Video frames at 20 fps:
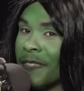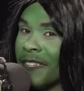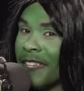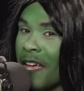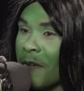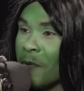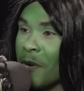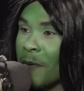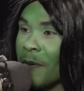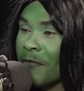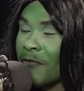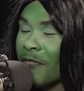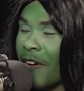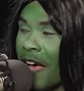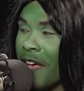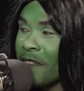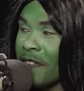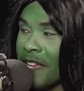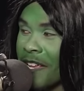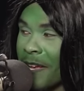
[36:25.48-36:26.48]
I woke up at
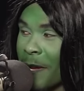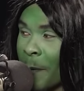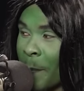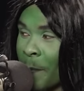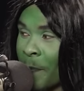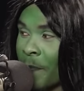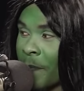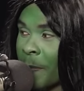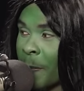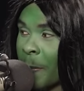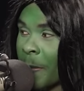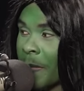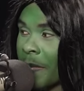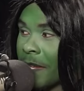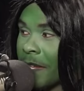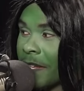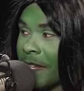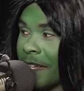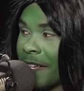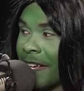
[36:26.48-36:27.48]
5 a.m. No, you
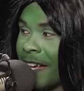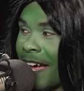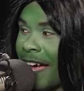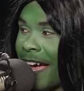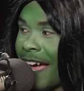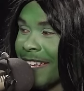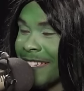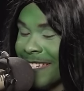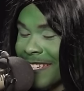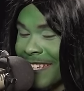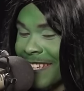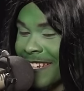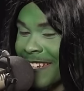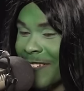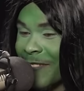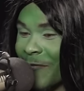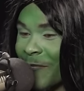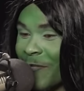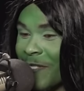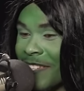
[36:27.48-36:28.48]
didn't. I did.
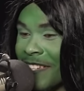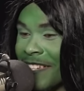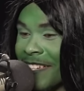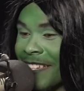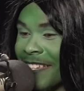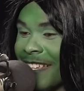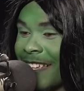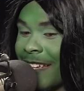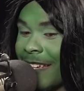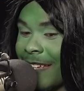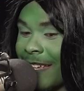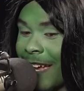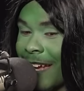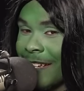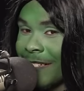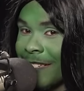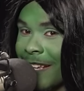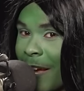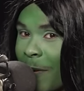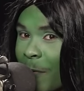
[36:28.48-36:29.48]
Did you actually?
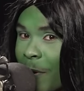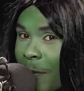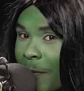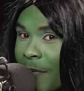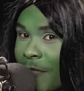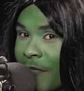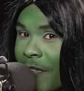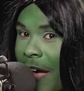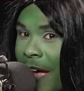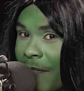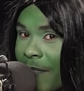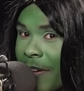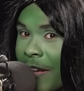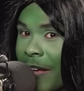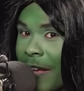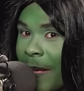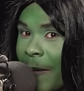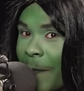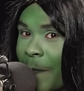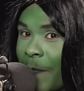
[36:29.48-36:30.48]
Yes, I woke up at 5
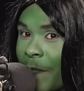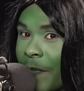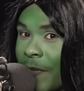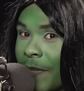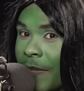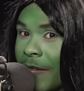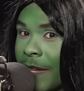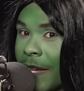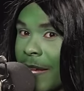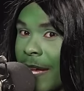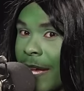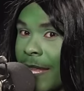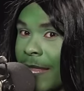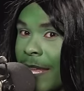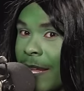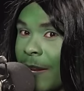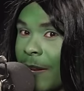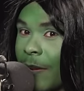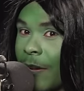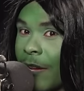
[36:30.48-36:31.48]
a.m. Wow. And
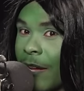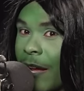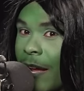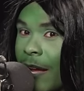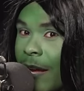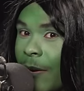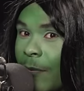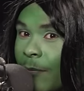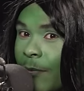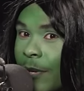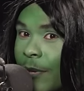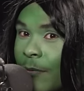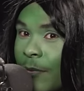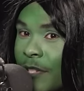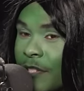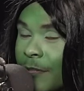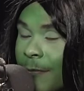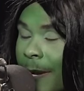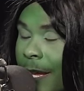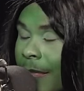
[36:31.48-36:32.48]
then uh, we we
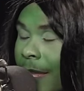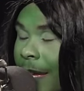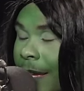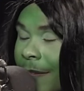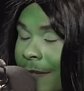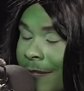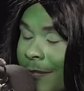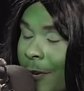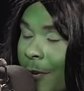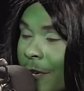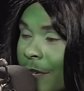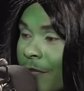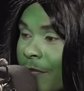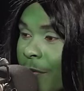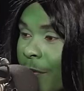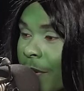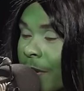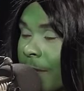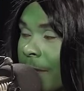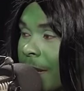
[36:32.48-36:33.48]
spent like 30,
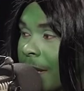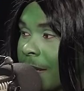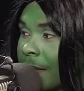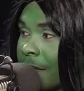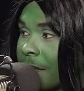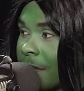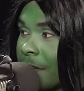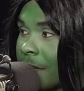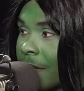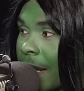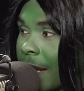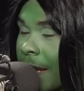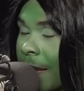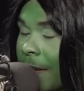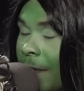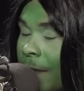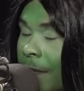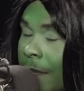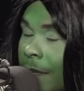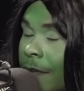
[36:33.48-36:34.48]
40 minutes just like
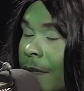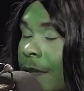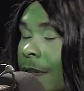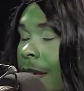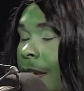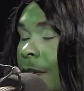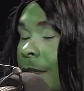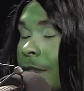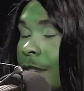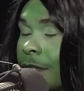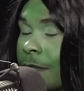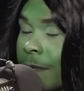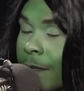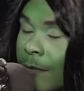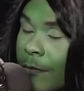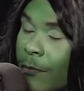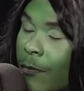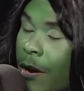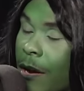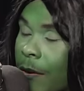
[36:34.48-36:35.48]
like
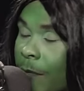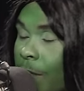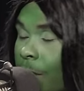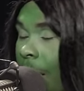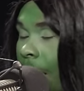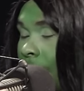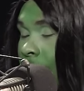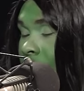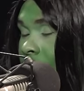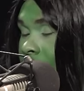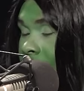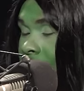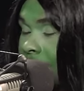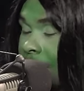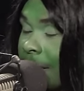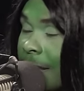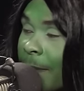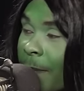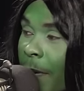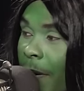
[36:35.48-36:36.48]
wiping the
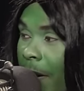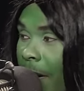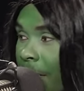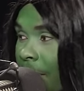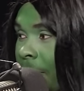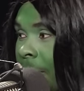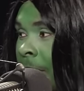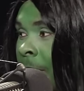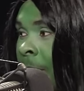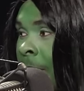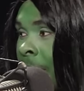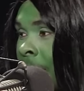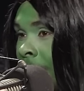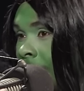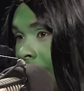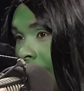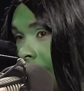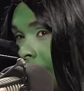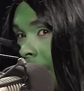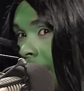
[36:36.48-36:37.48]
sleep off. Yeah, yeah.
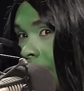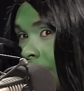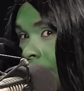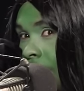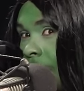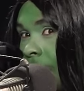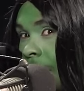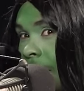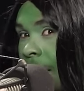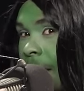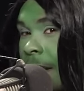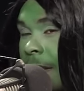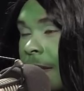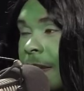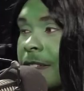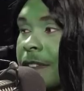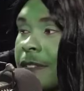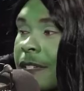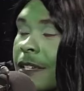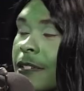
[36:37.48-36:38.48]
Mm-hmm. And yeah. then we did it at
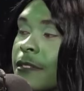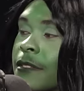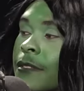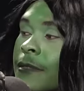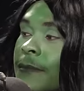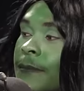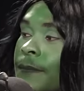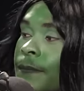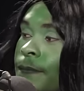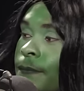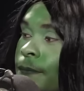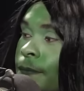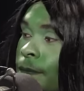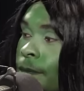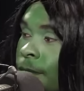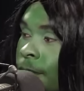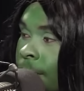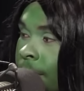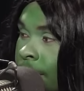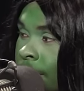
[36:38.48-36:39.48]
like six.
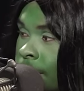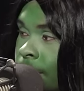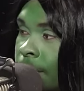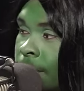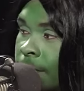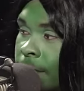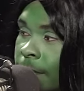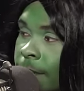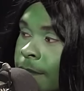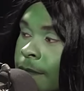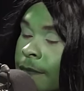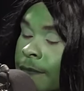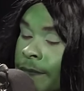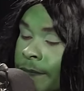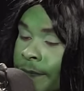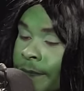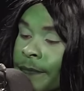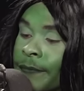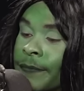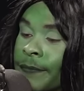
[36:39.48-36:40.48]
It looks really good.
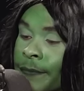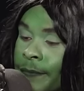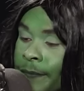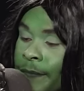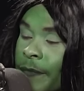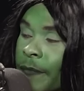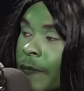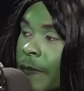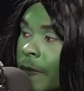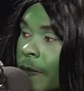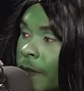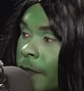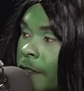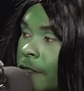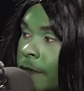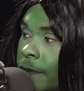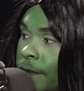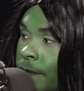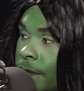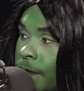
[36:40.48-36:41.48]
Damn. So you've been you've been
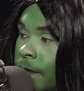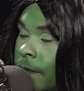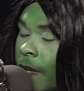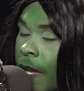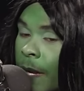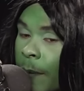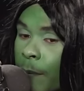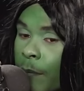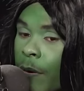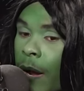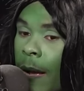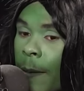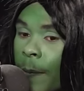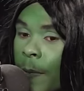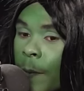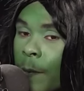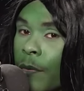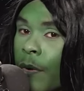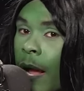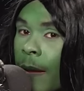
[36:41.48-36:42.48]
up. You've yeah. Been
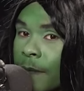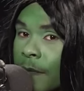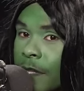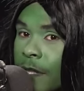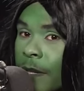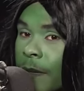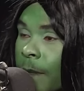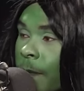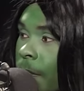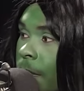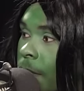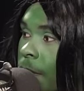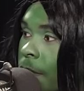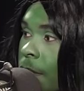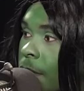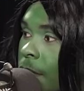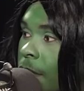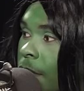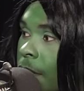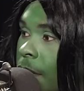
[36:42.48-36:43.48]
pro- props. You eat breakfast?
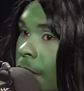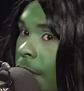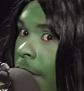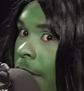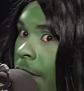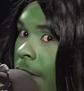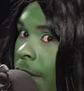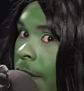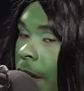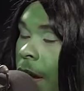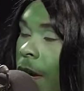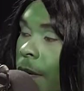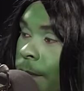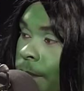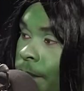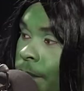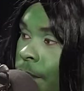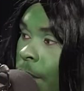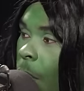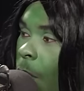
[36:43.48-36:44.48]
No.
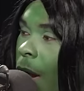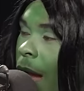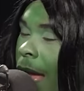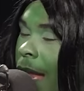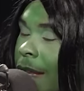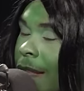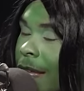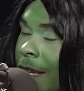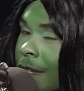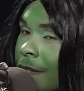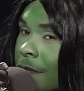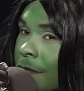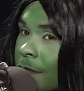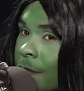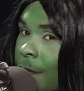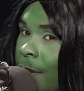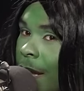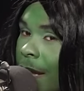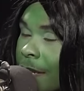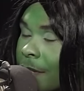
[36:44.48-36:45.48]
Okay. Oh, I had like
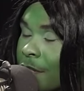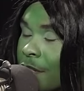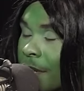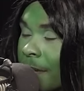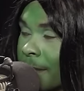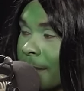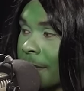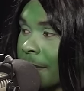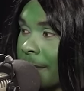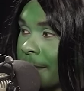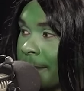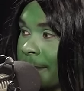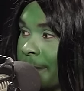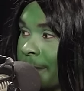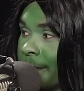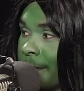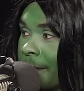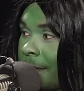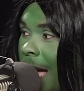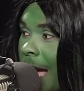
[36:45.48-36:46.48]
I had chips.
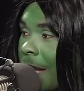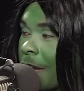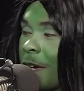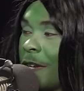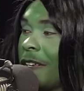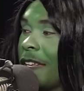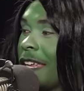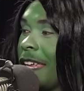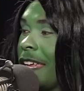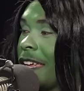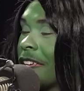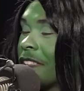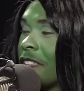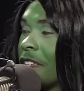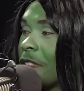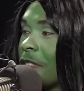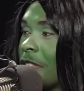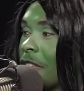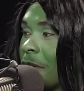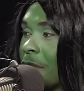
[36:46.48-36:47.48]
I couldn't eat it.
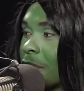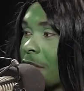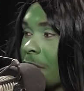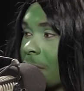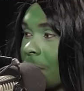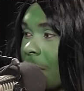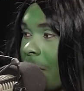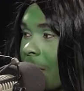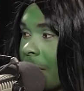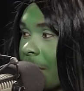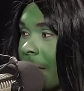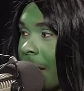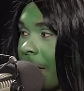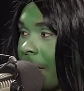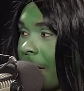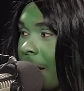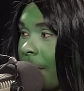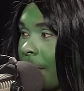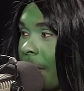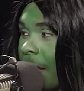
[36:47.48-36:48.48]
The lipstick was already
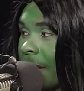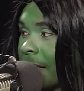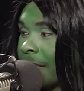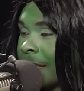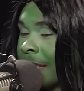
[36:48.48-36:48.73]
there, and I'm like,